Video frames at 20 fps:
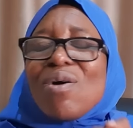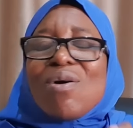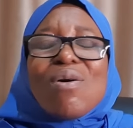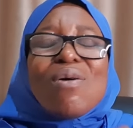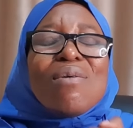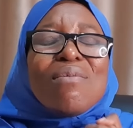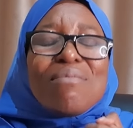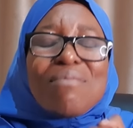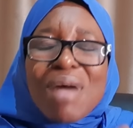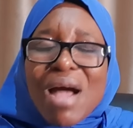
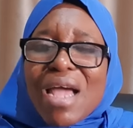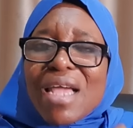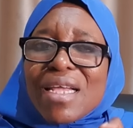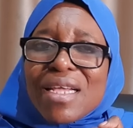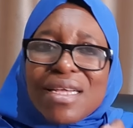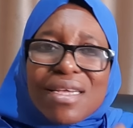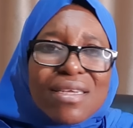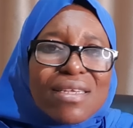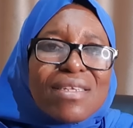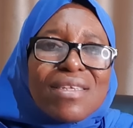oh my
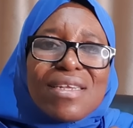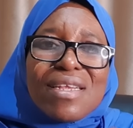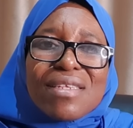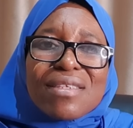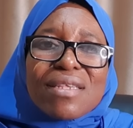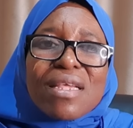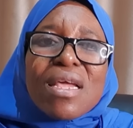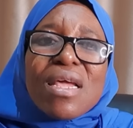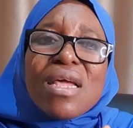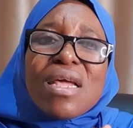goodness
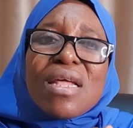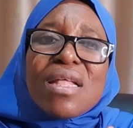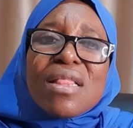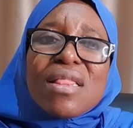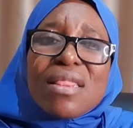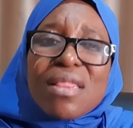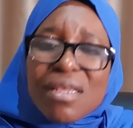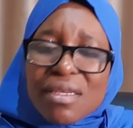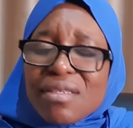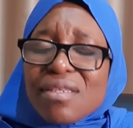
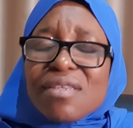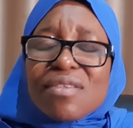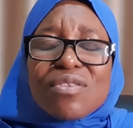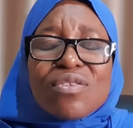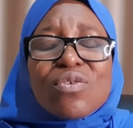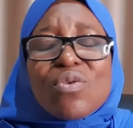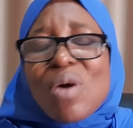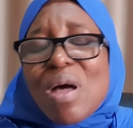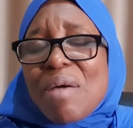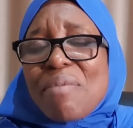this is
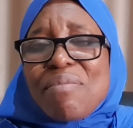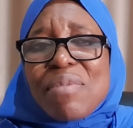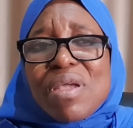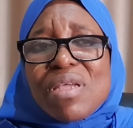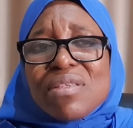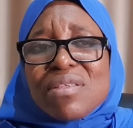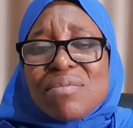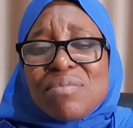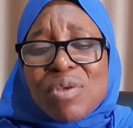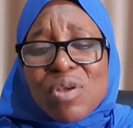so
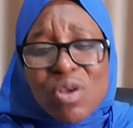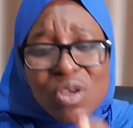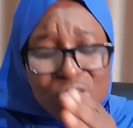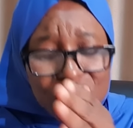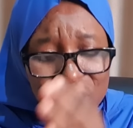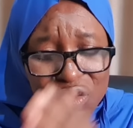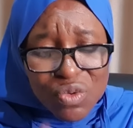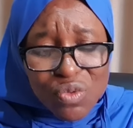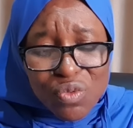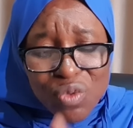amazing because
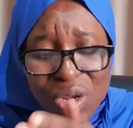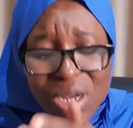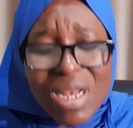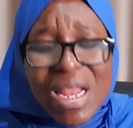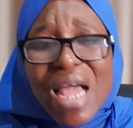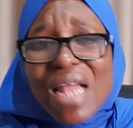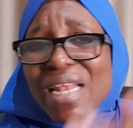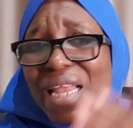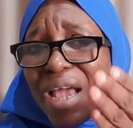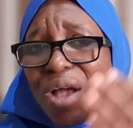she
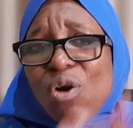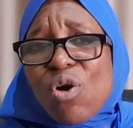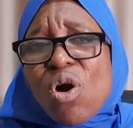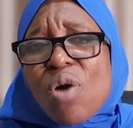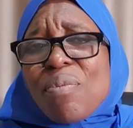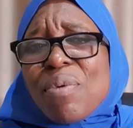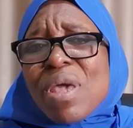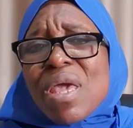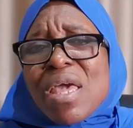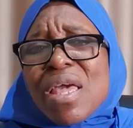really and i
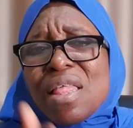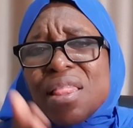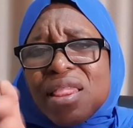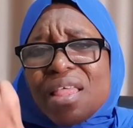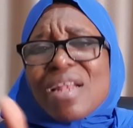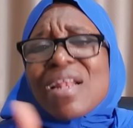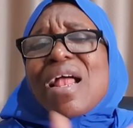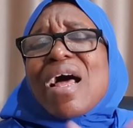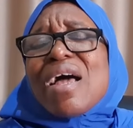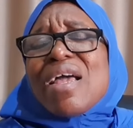hope
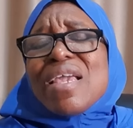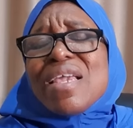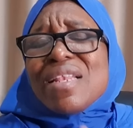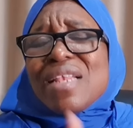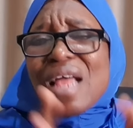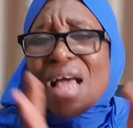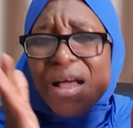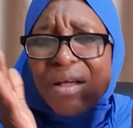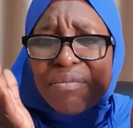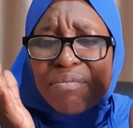there are
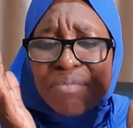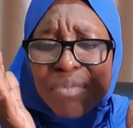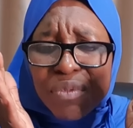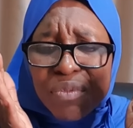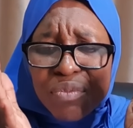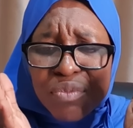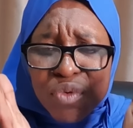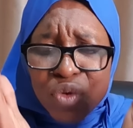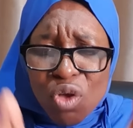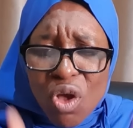either
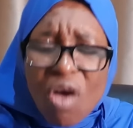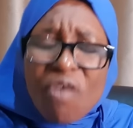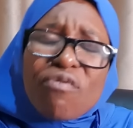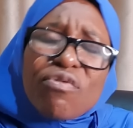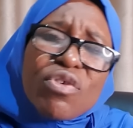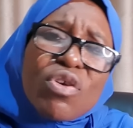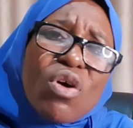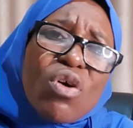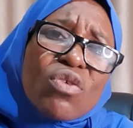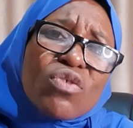
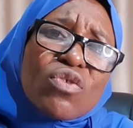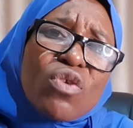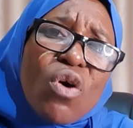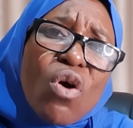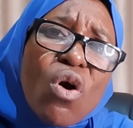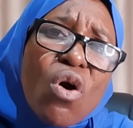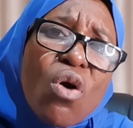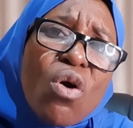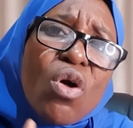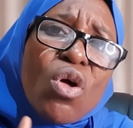governors
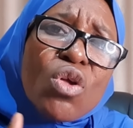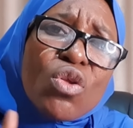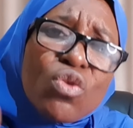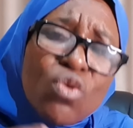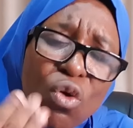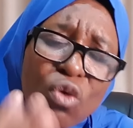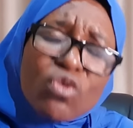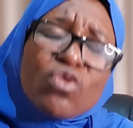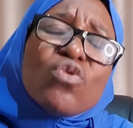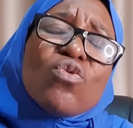or
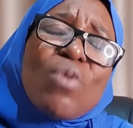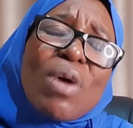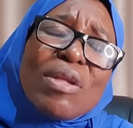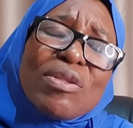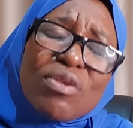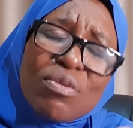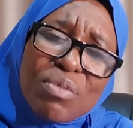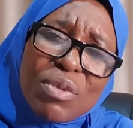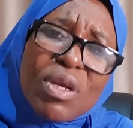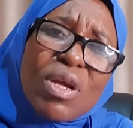those who
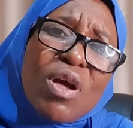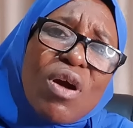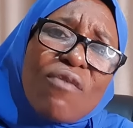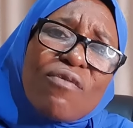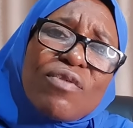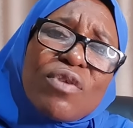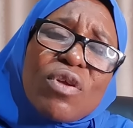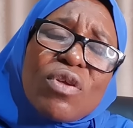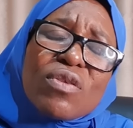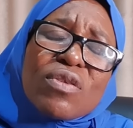want to be
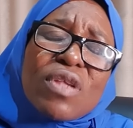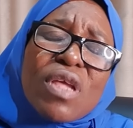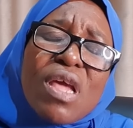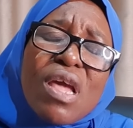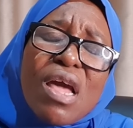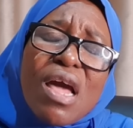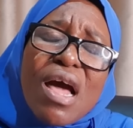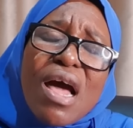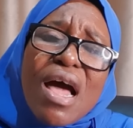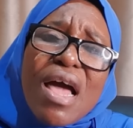governors
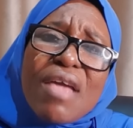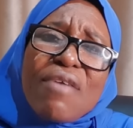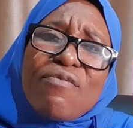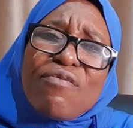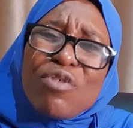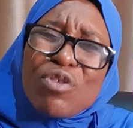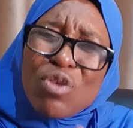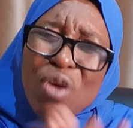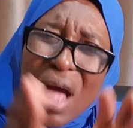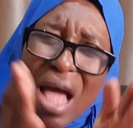uh, in
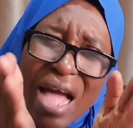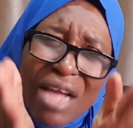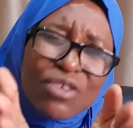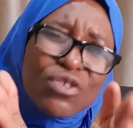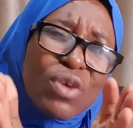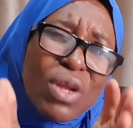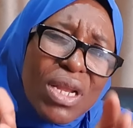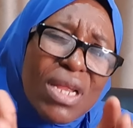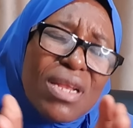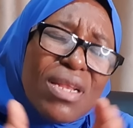future
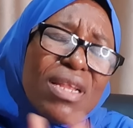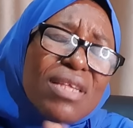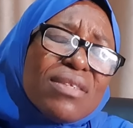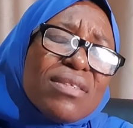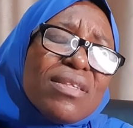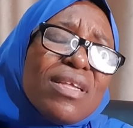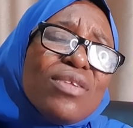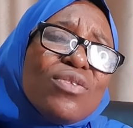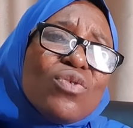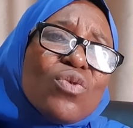actually
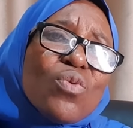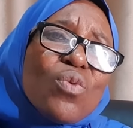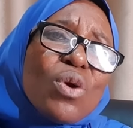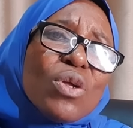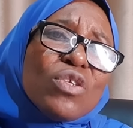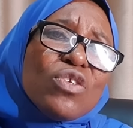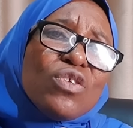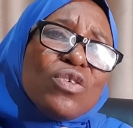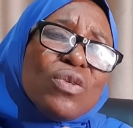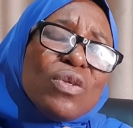listening to
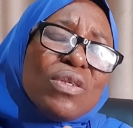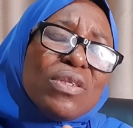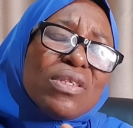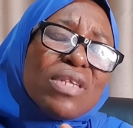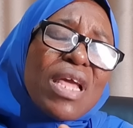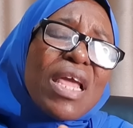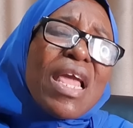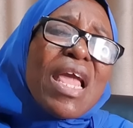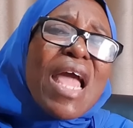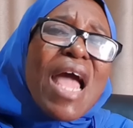what you
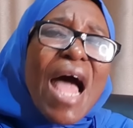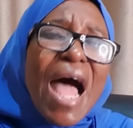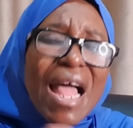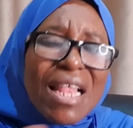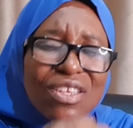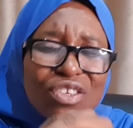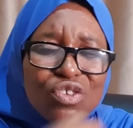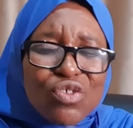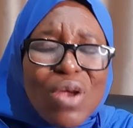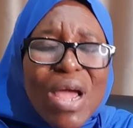say
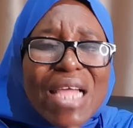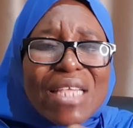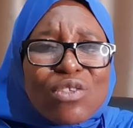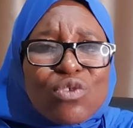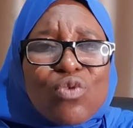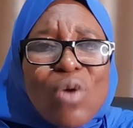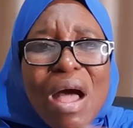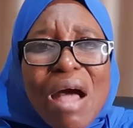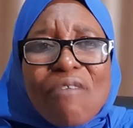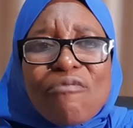and try
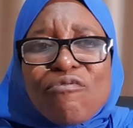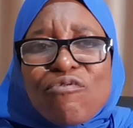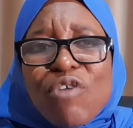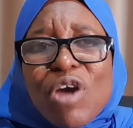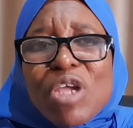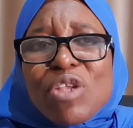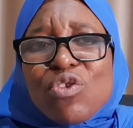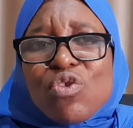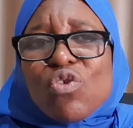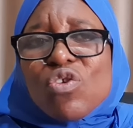to
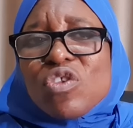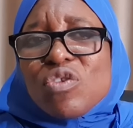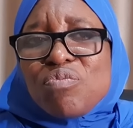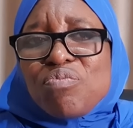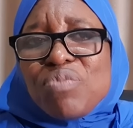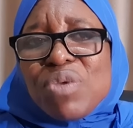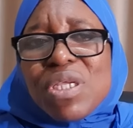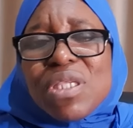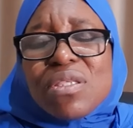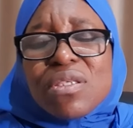avoid those
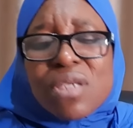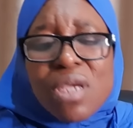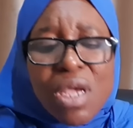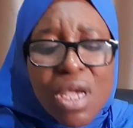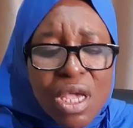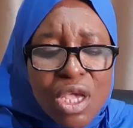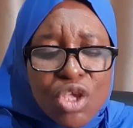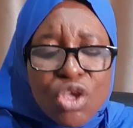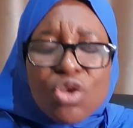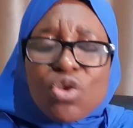pit
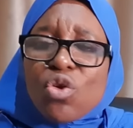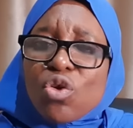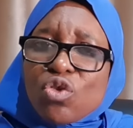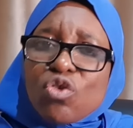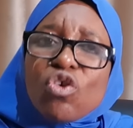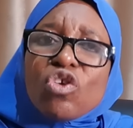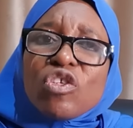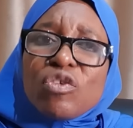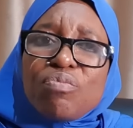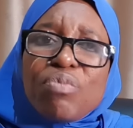you know
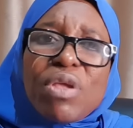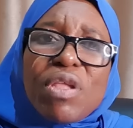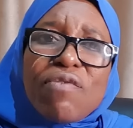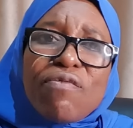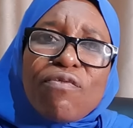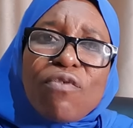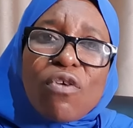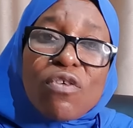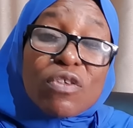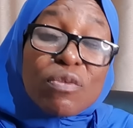those
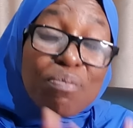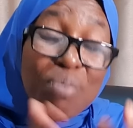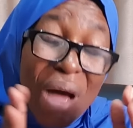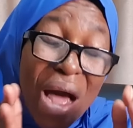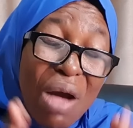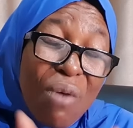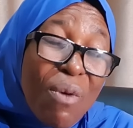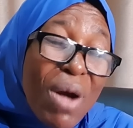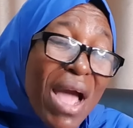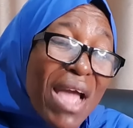pitfalls
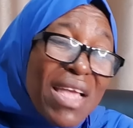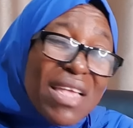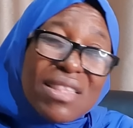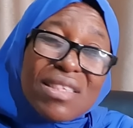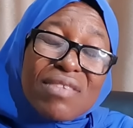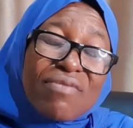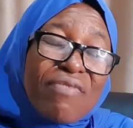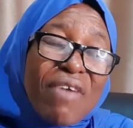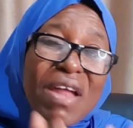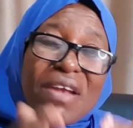power
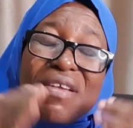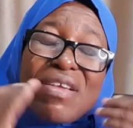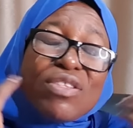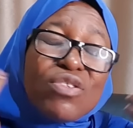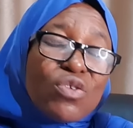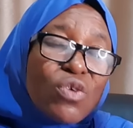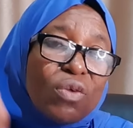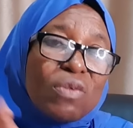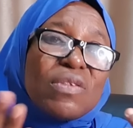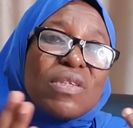is very
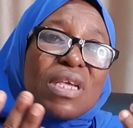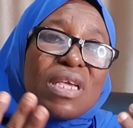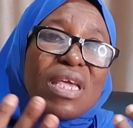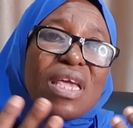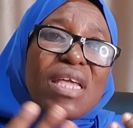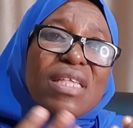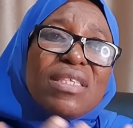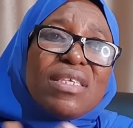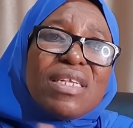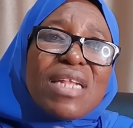
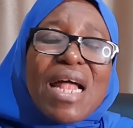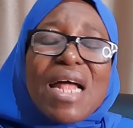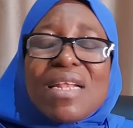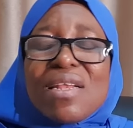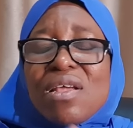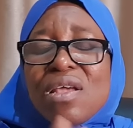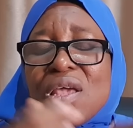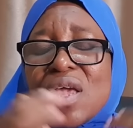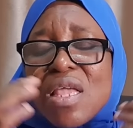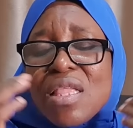intoxicating
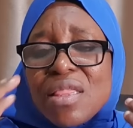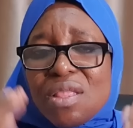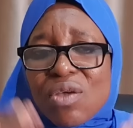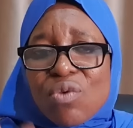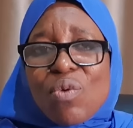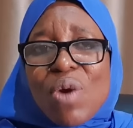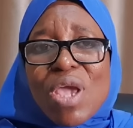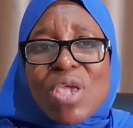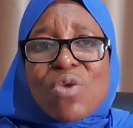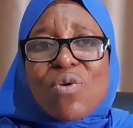and the
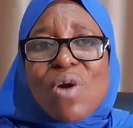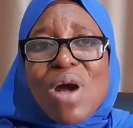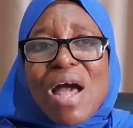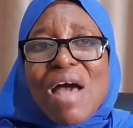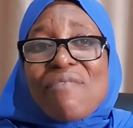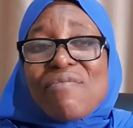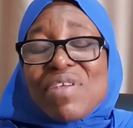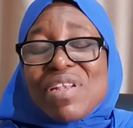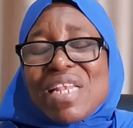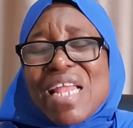way you
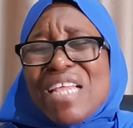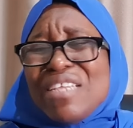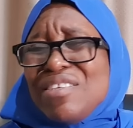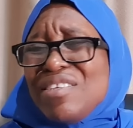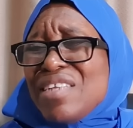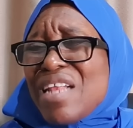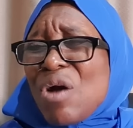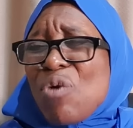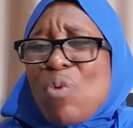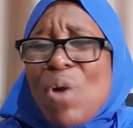have in
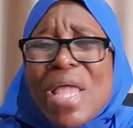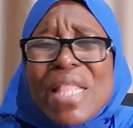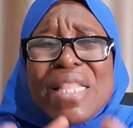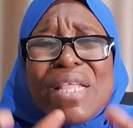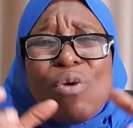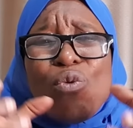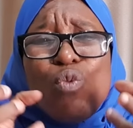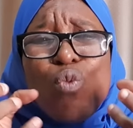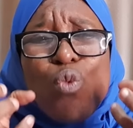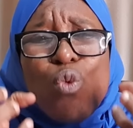nigeria where
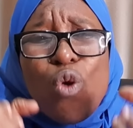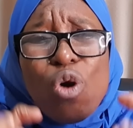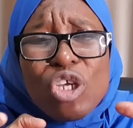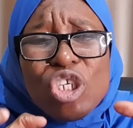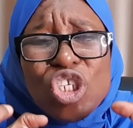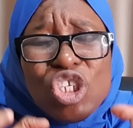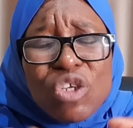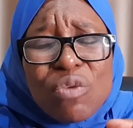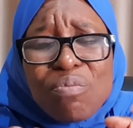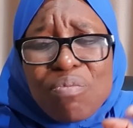they
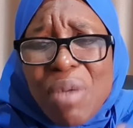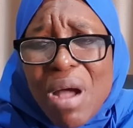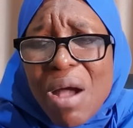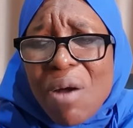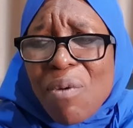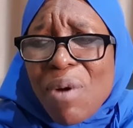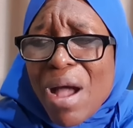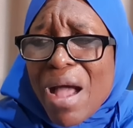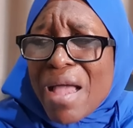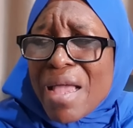worship
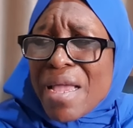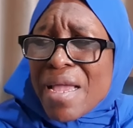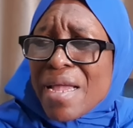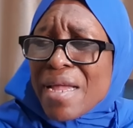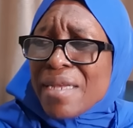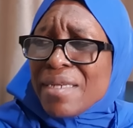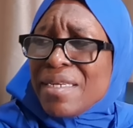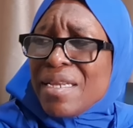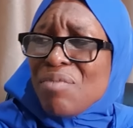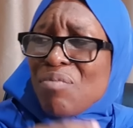power
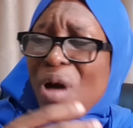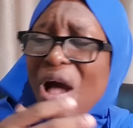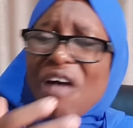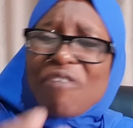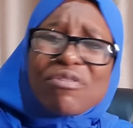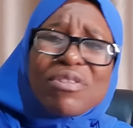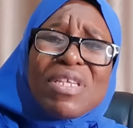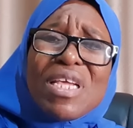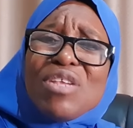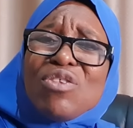the,
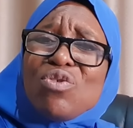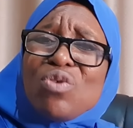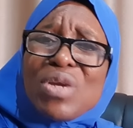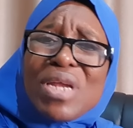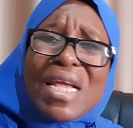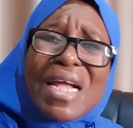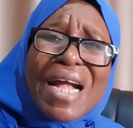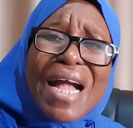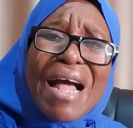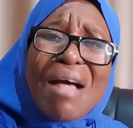i've seen
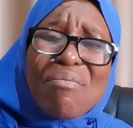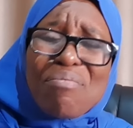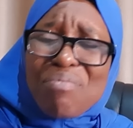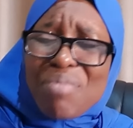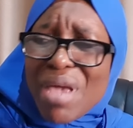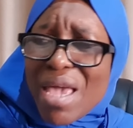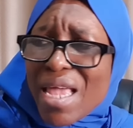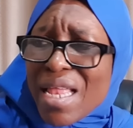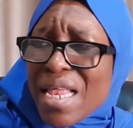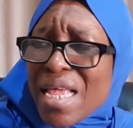during
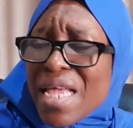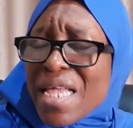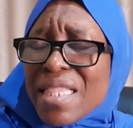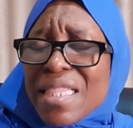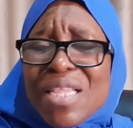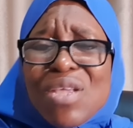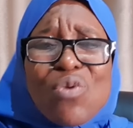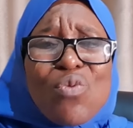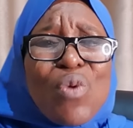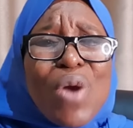campaign
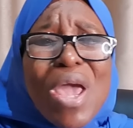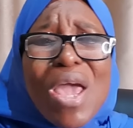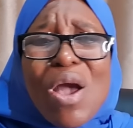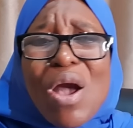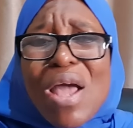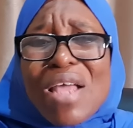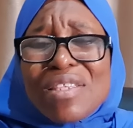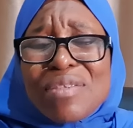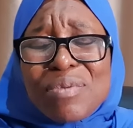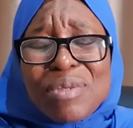the way
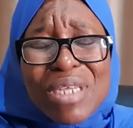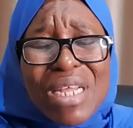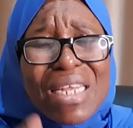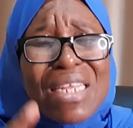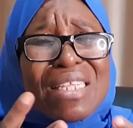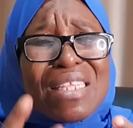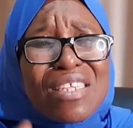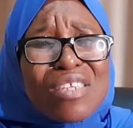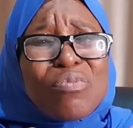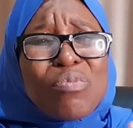
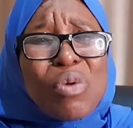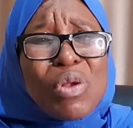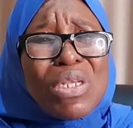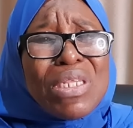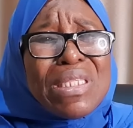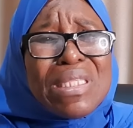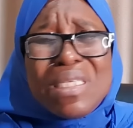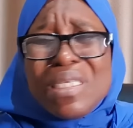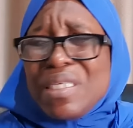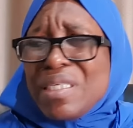especially these
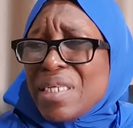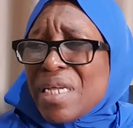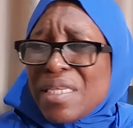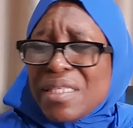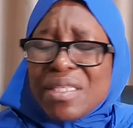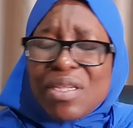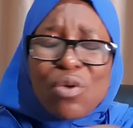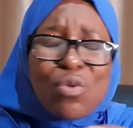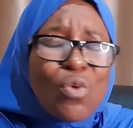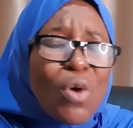politicians
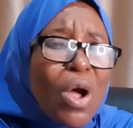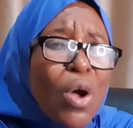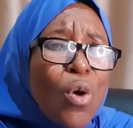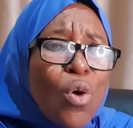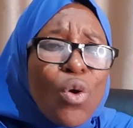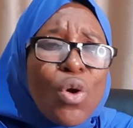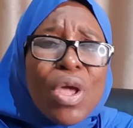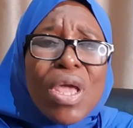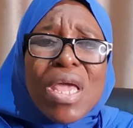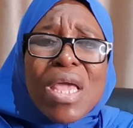they go
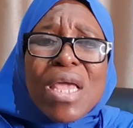oh,